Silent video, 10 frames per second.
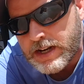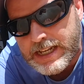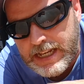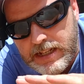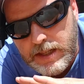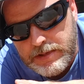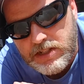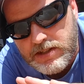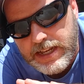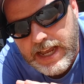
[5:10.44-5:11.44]
and again, let me
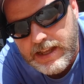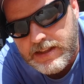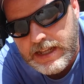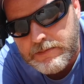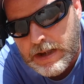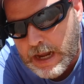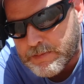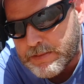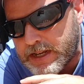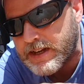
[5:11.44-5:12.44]
just say that might
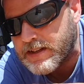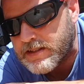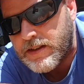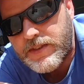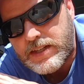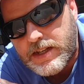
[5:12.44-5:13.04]
be because of this